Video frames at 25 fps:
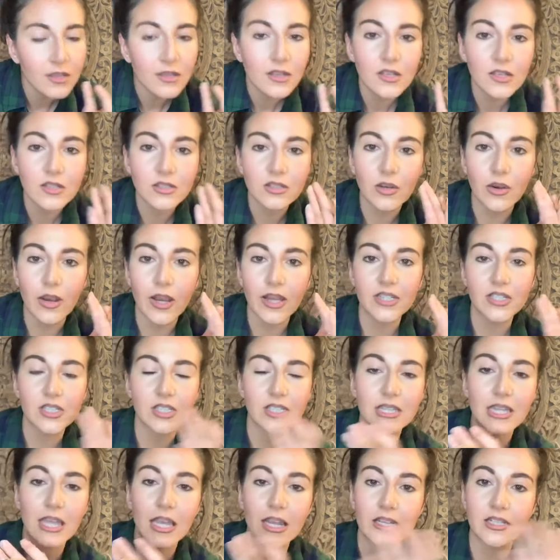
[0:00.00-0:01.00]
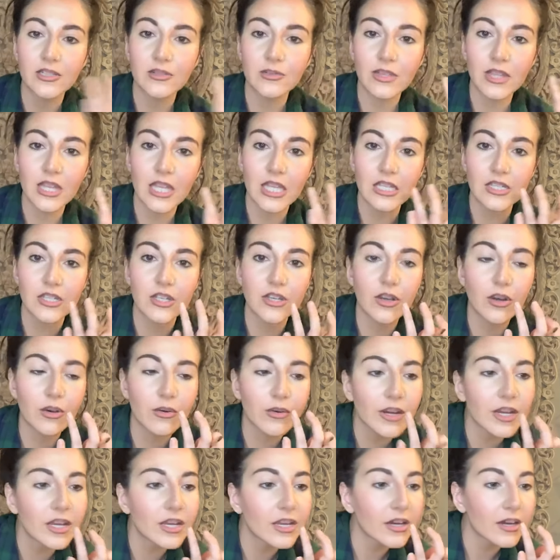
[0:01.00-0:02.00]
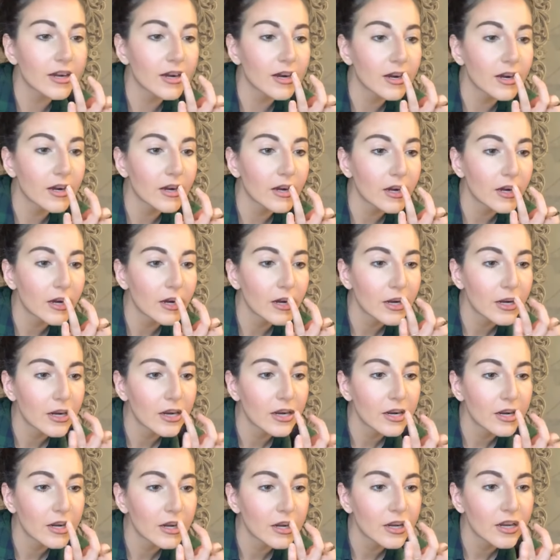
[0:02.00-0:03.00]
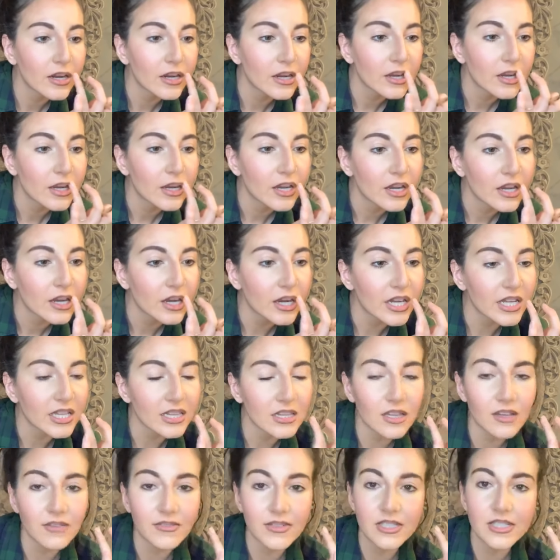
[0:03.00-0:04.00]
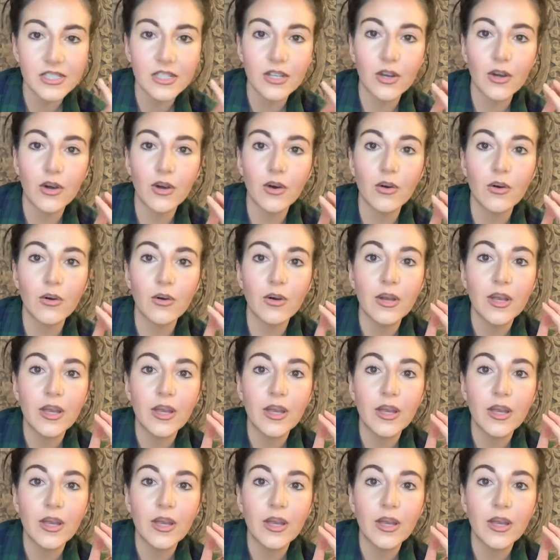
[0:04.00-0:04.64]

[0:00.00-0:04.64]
So I just lined with indigo right here. I love indigo